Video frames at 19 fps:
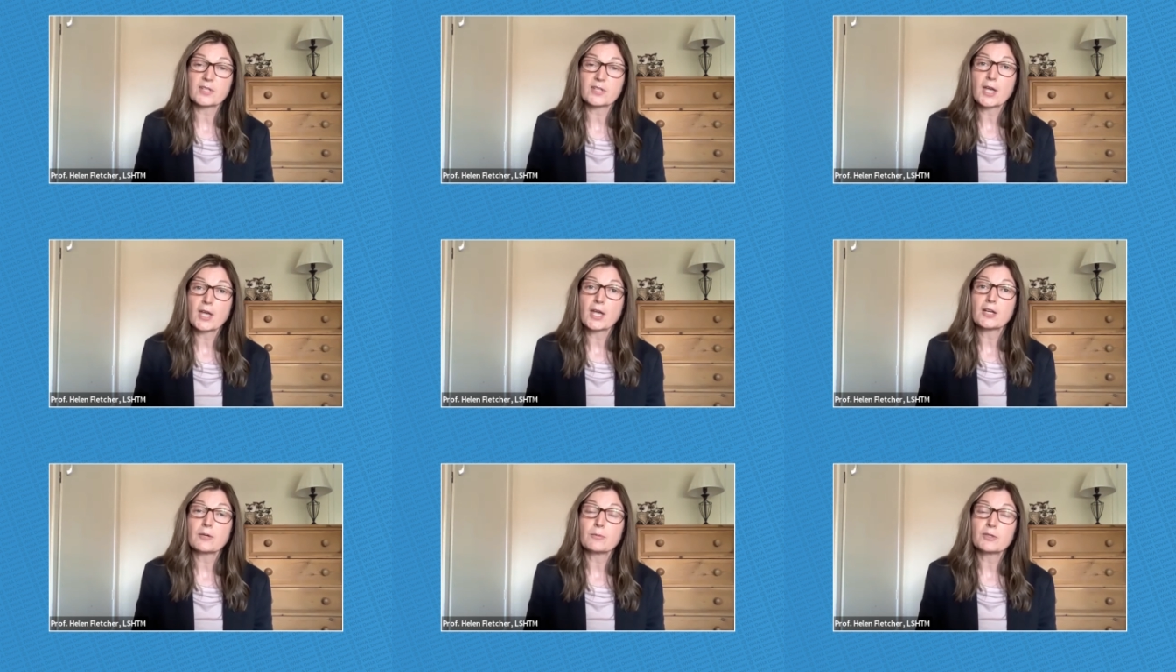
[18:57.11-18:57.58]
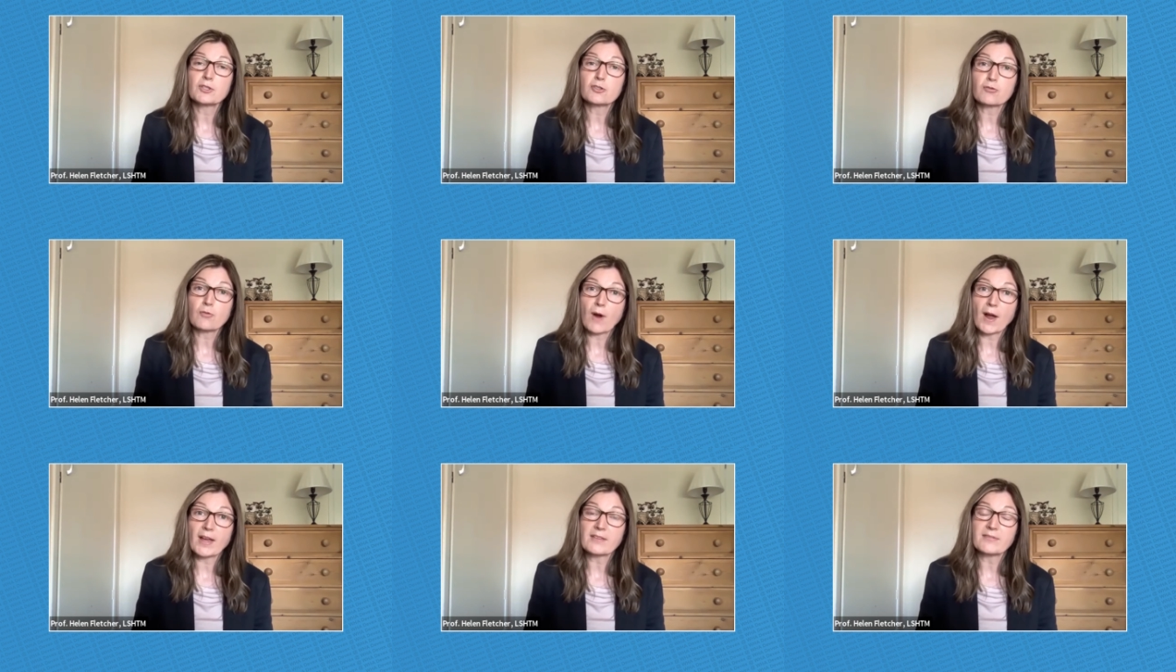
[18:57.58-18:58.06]
who are
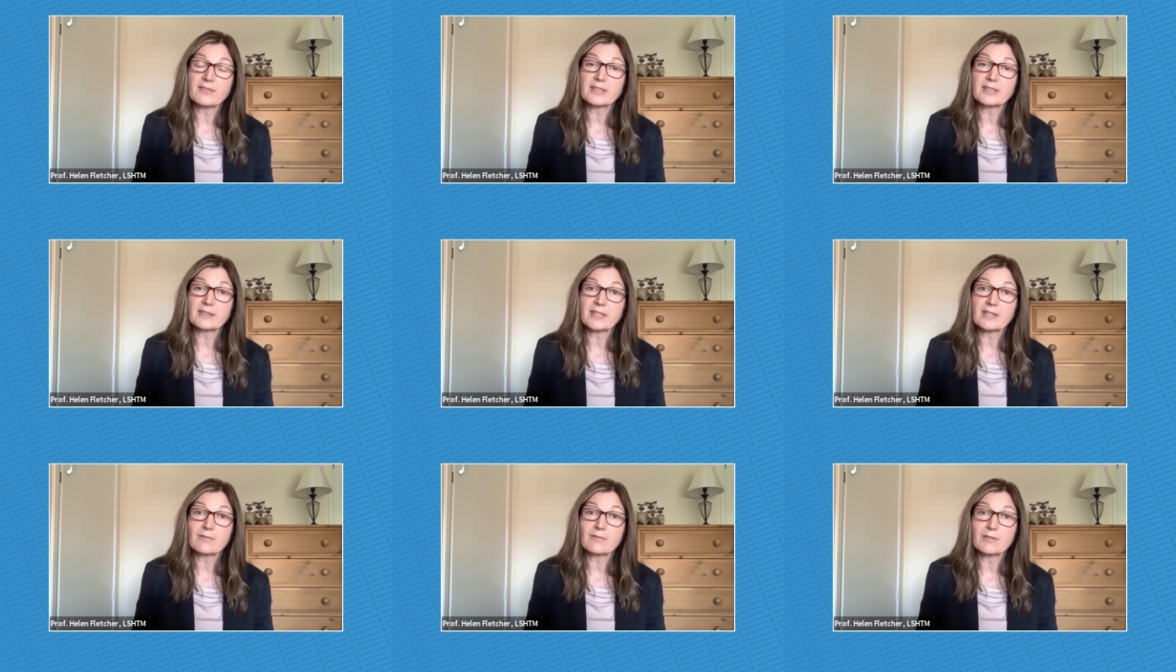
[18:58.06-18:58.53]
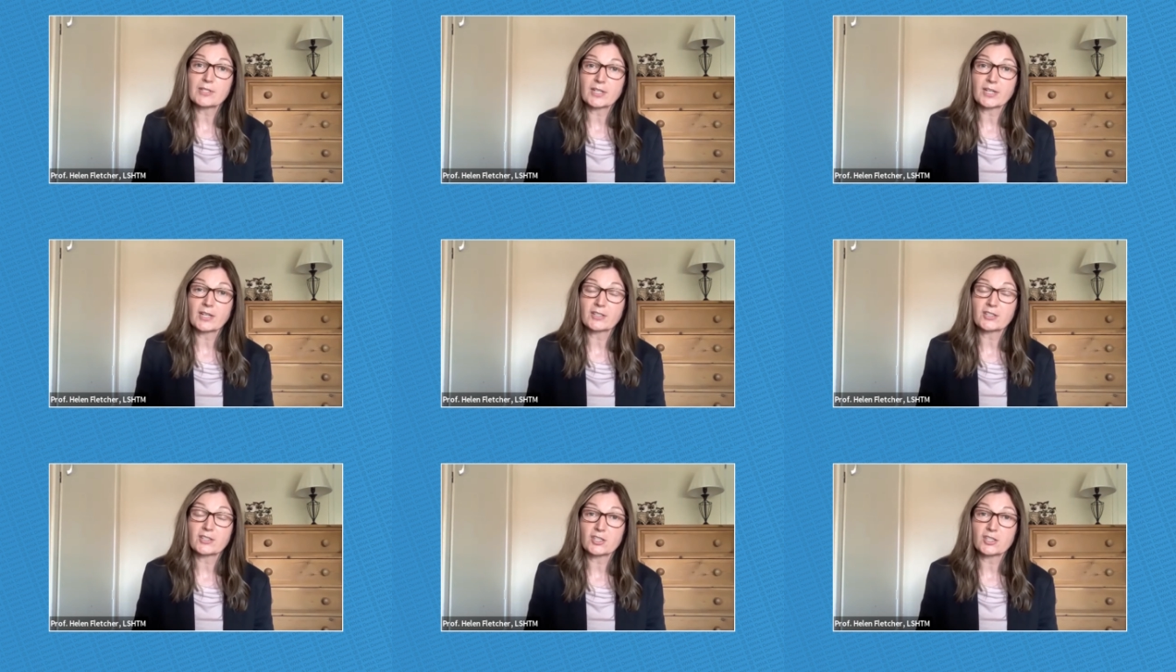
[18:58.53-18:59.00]
driving the
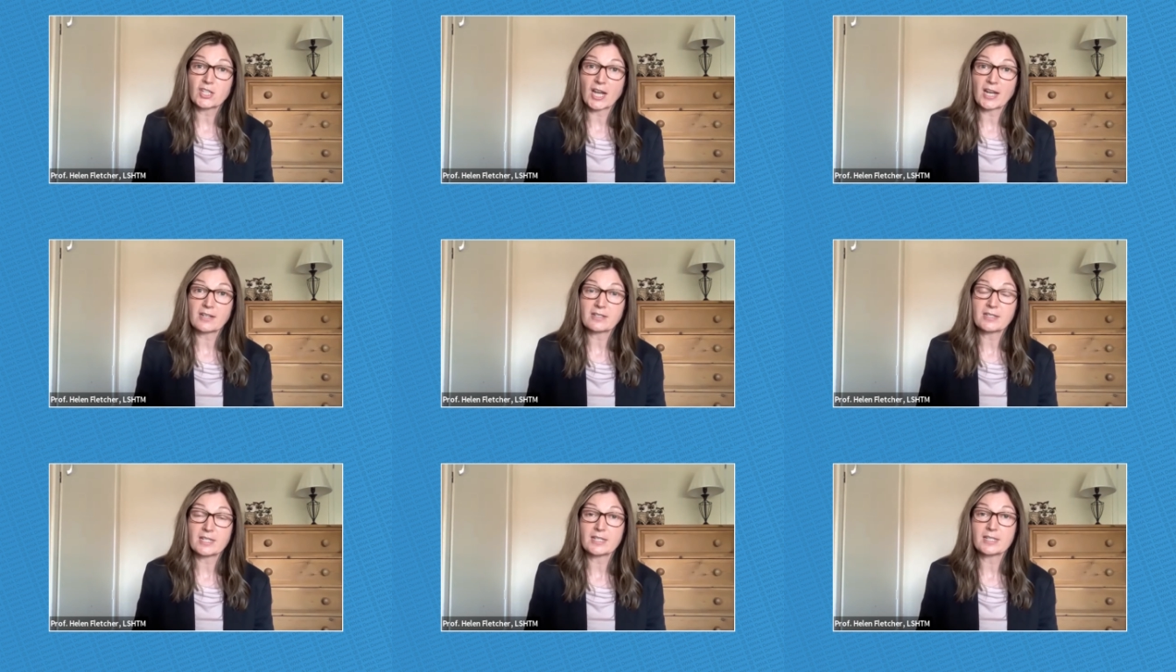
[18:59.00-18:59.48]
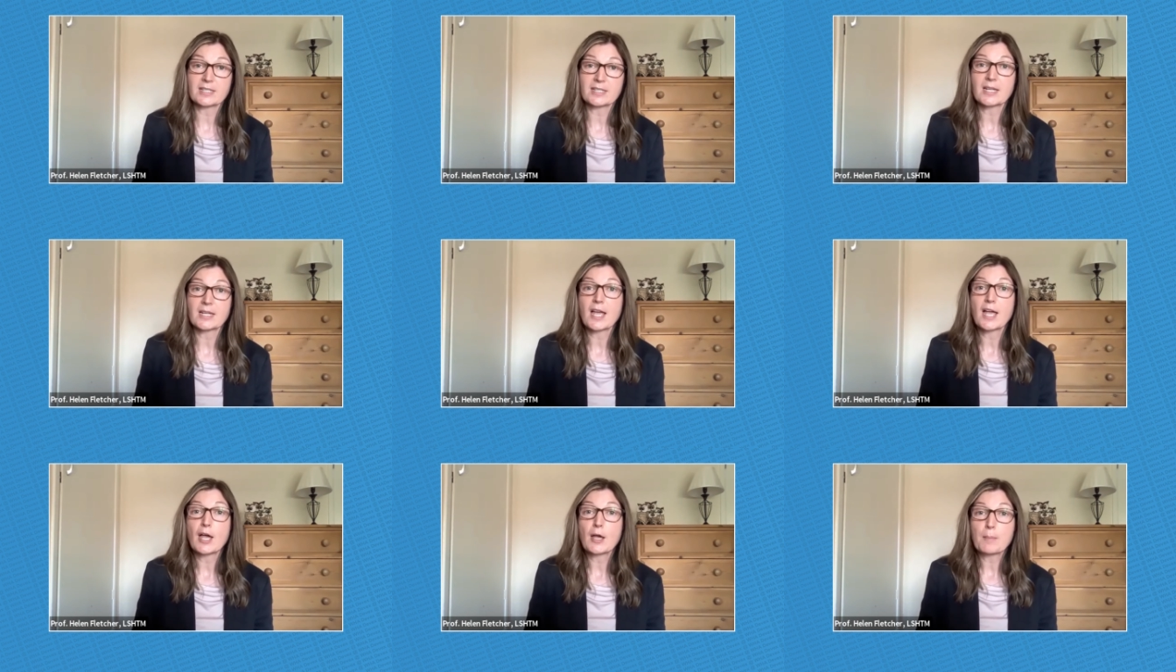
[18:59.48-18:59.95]
research agendas,
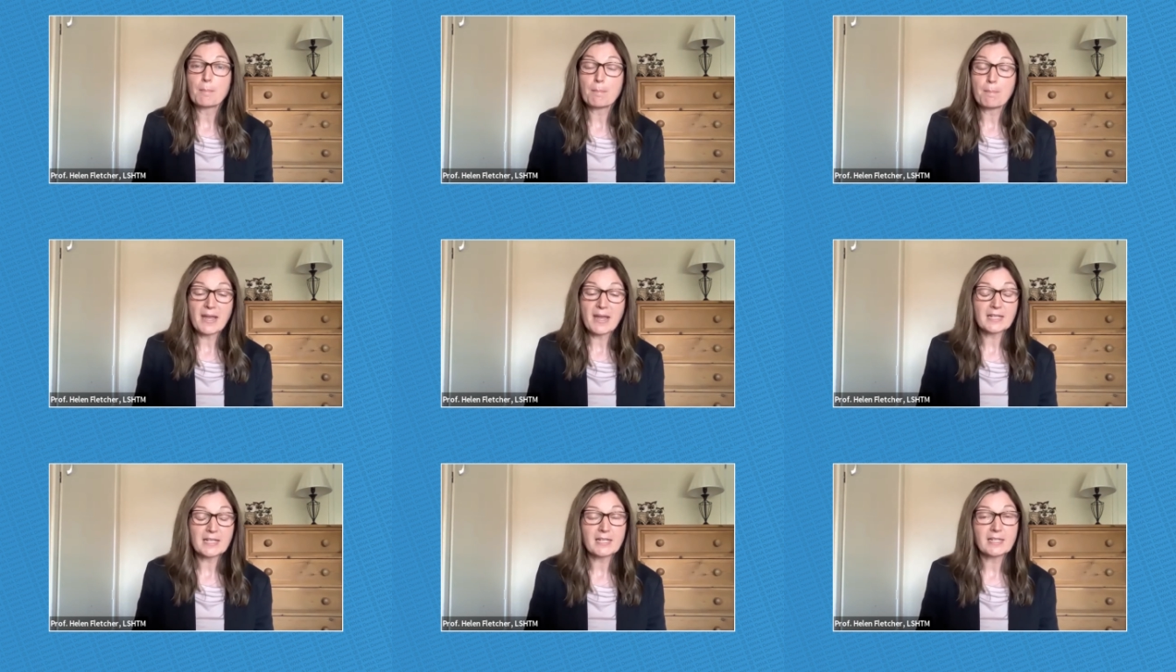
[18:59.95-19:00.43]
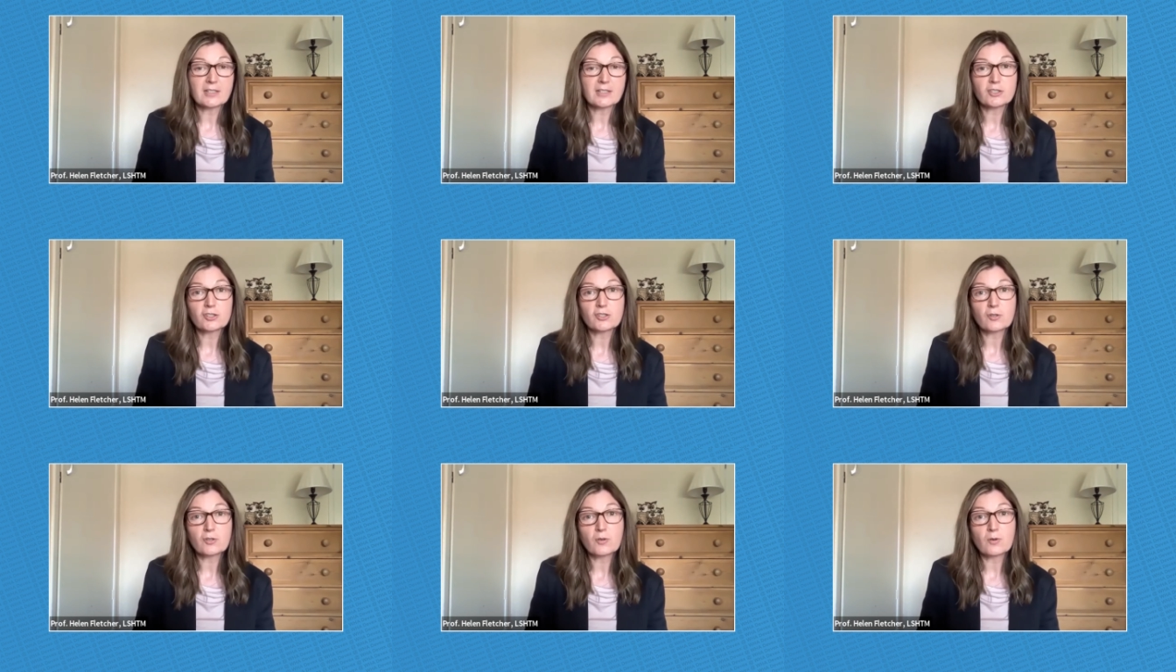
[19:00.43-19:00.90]
making
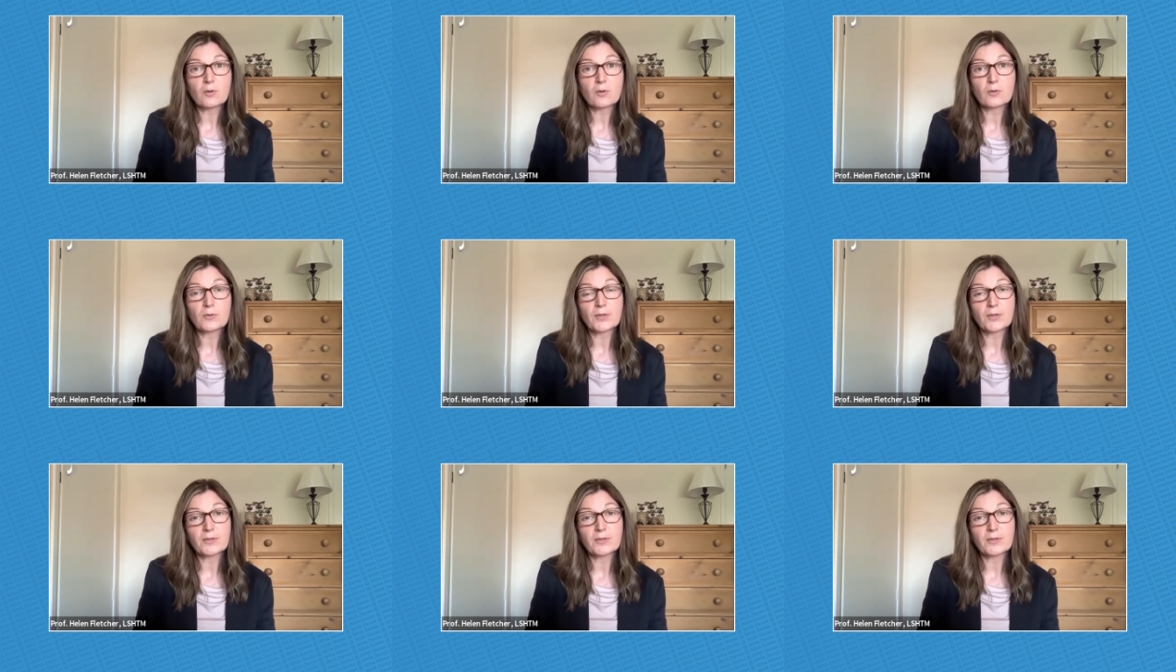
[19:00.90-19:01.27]
sure that